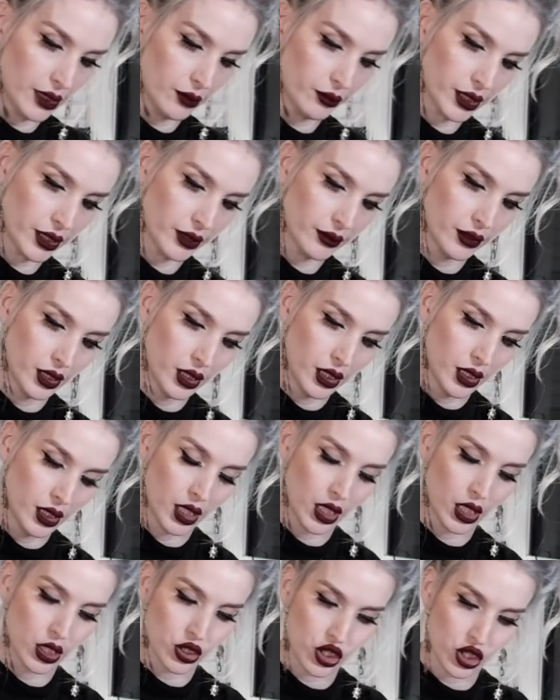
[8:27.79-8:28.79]
but
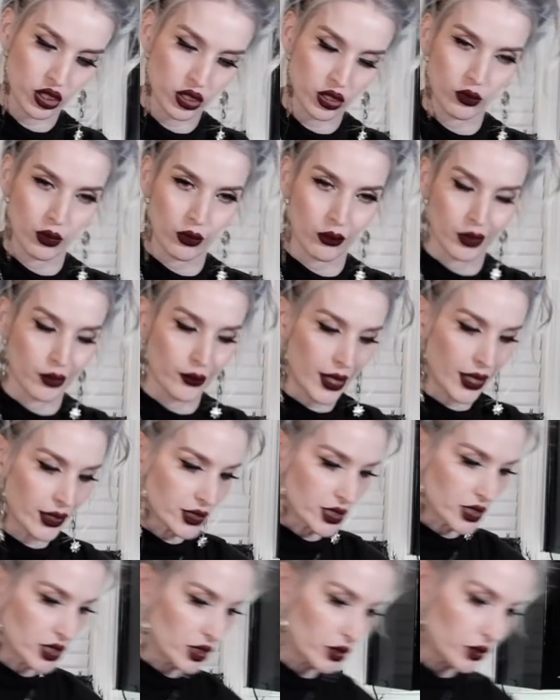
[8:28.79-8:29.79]
I'll show you what we're about
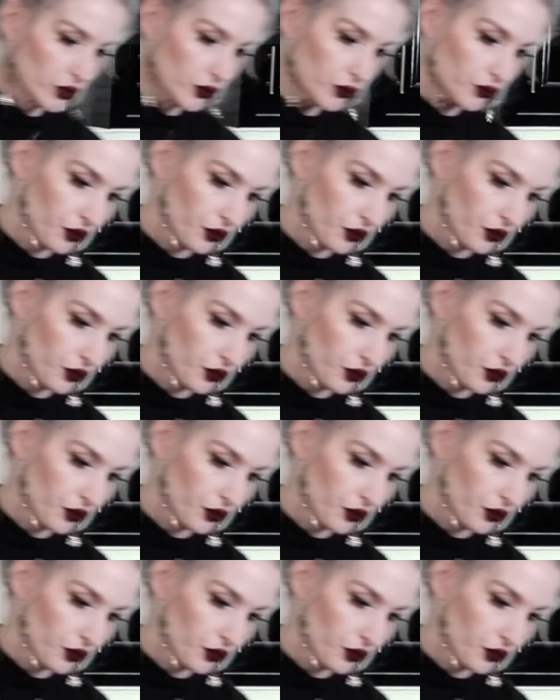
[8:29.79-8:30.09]
to do.